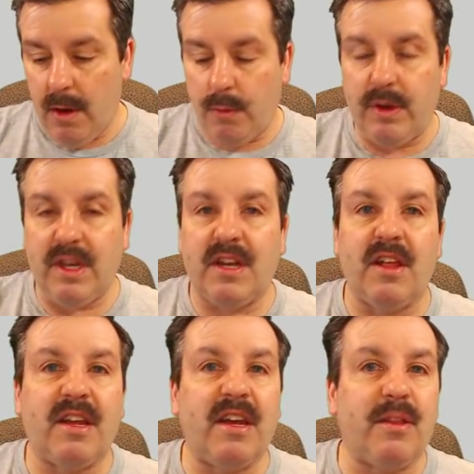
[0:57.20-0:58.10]
When you
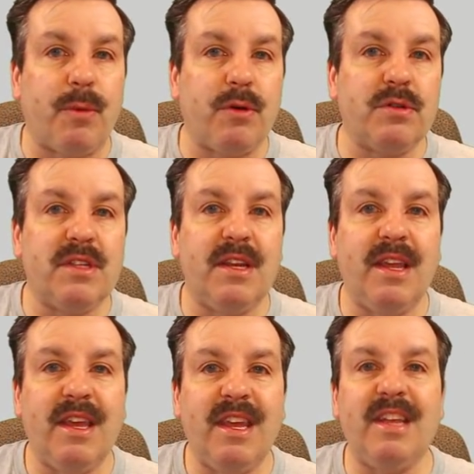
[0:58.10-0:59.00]
click on the
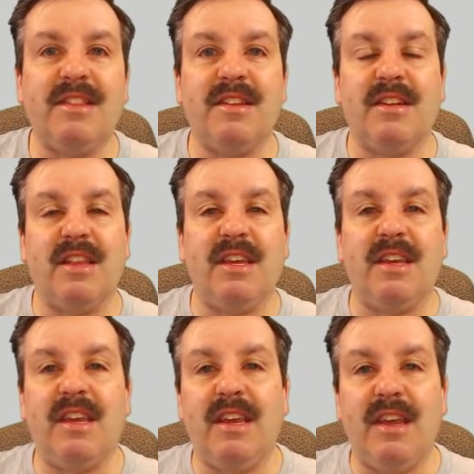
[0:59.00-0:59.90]
person, hit the
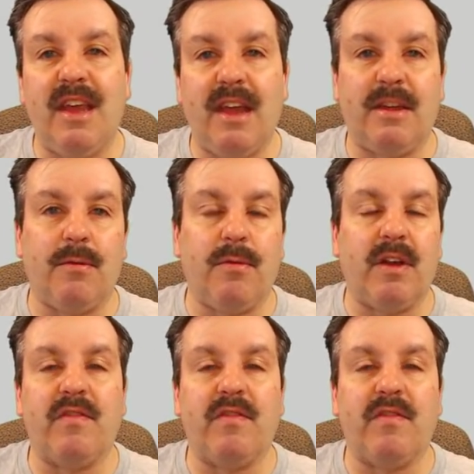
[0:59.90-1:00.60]
delete key and get rid